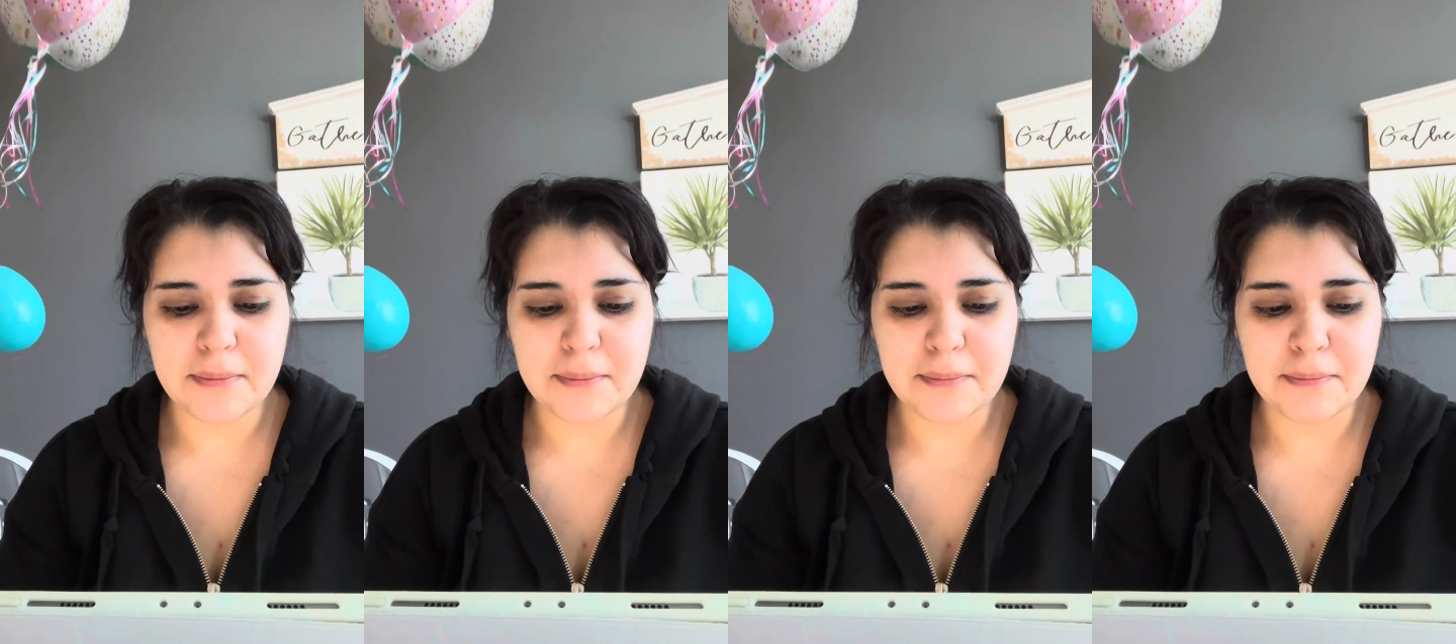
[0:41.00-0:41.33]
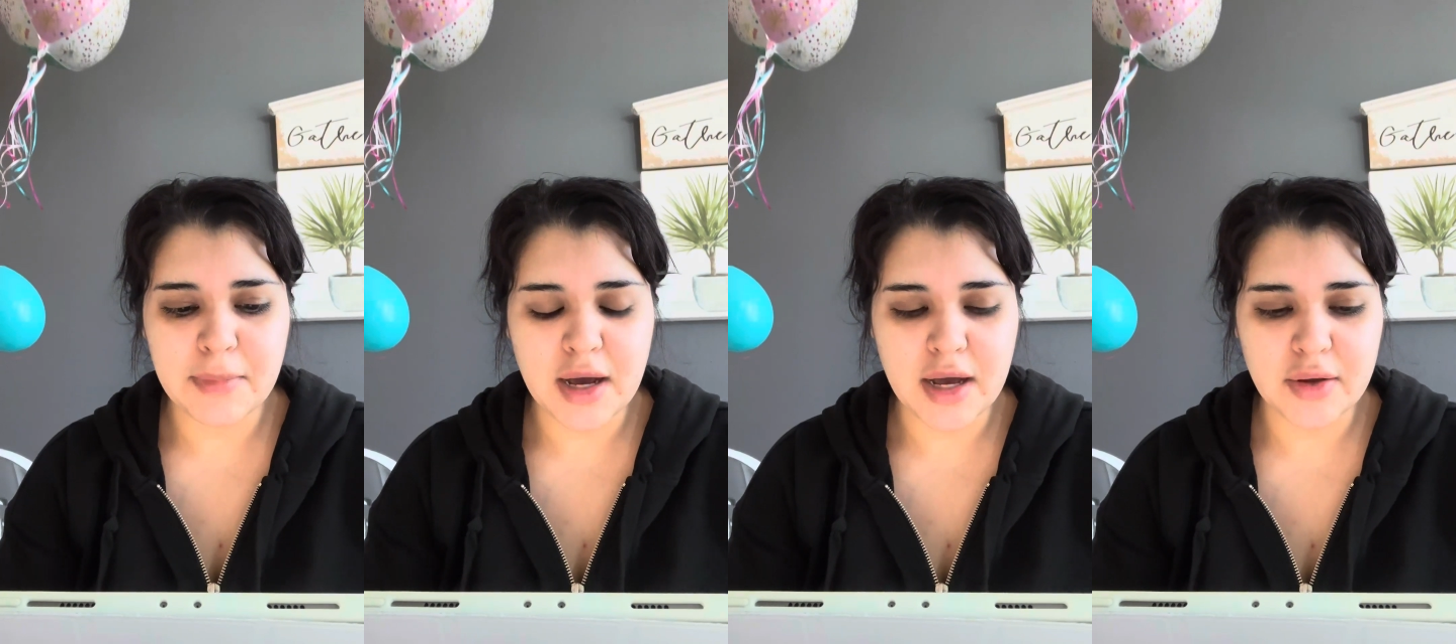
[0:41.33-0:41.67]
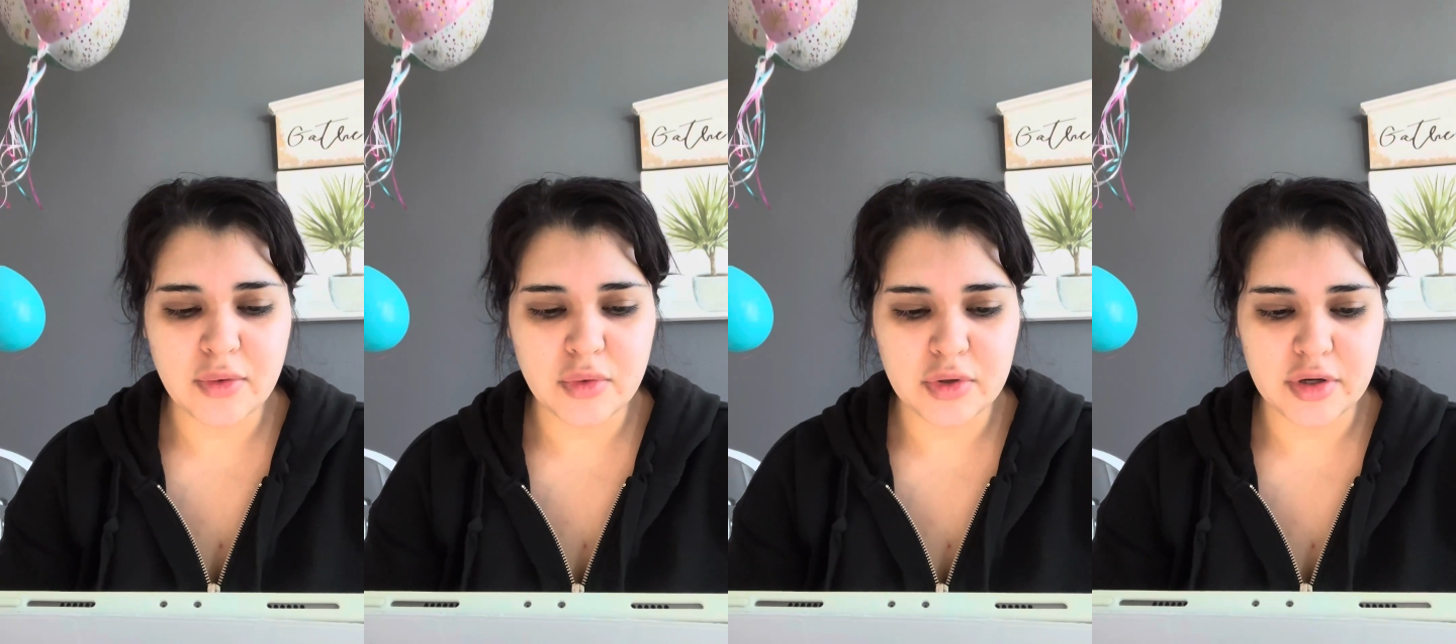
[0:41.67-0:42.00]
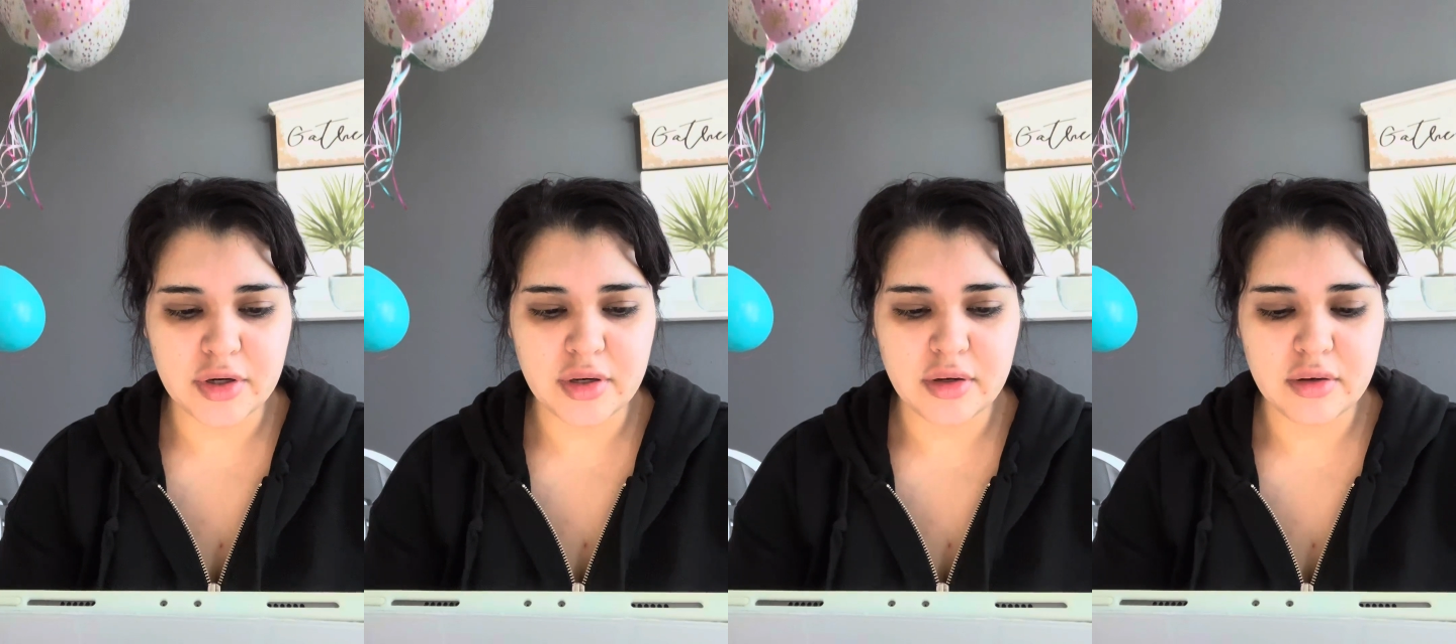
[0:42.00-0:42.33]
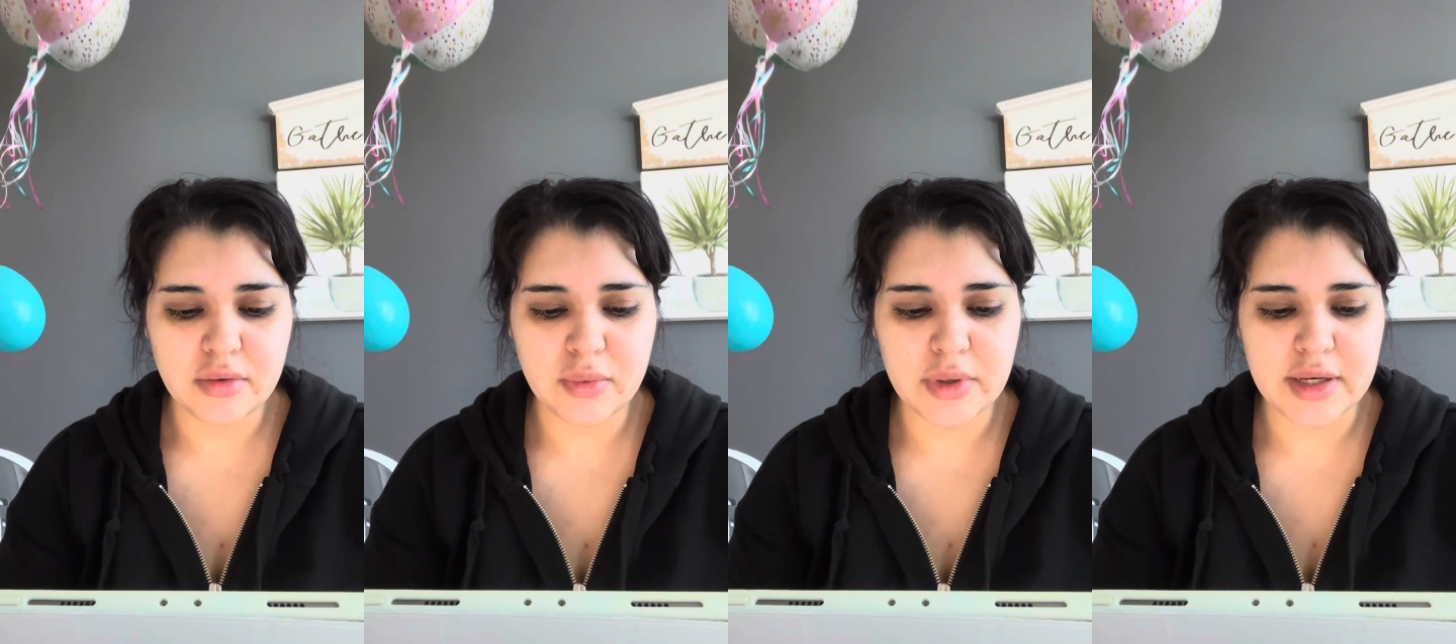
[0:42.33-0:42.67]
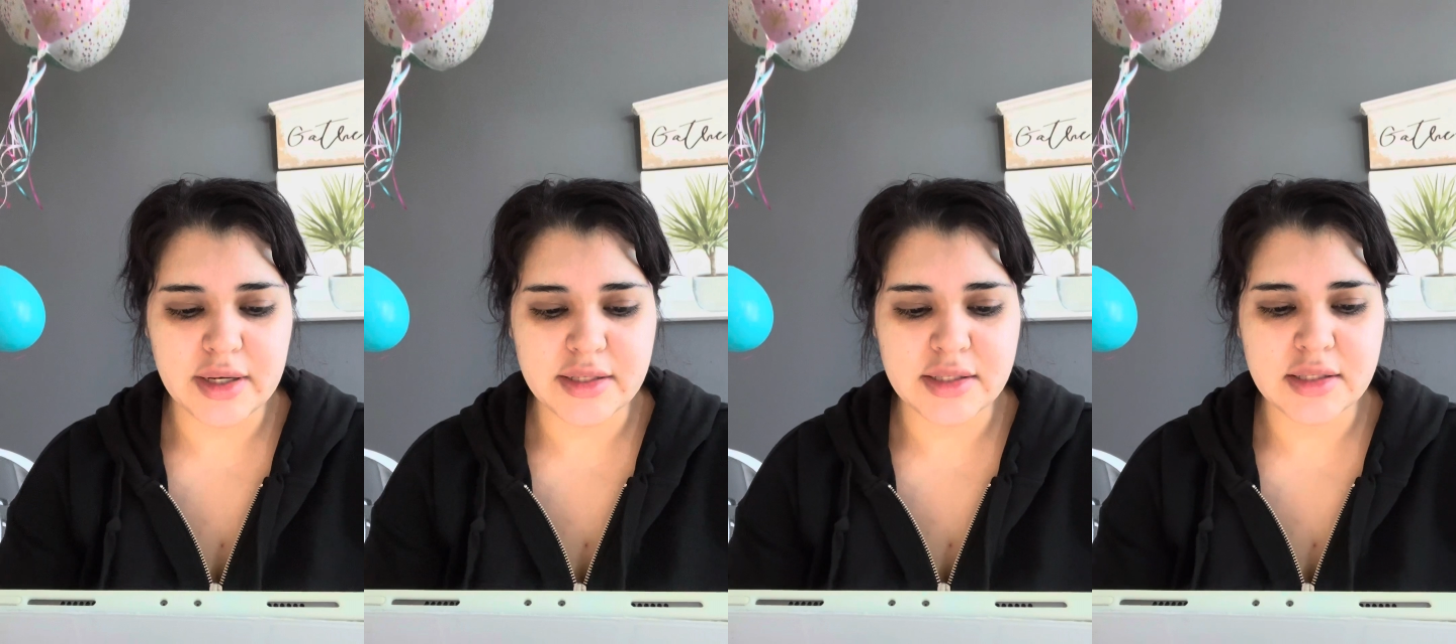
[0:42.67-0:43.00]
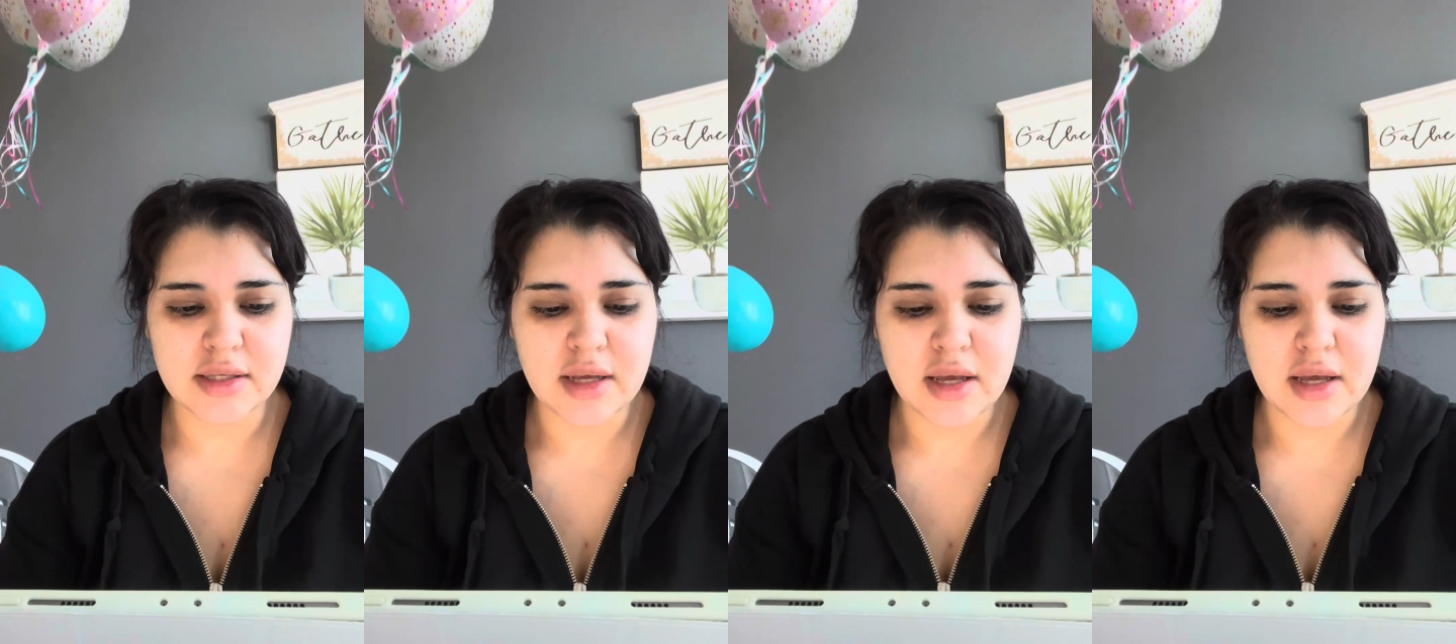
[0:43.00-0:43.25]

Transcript: My order was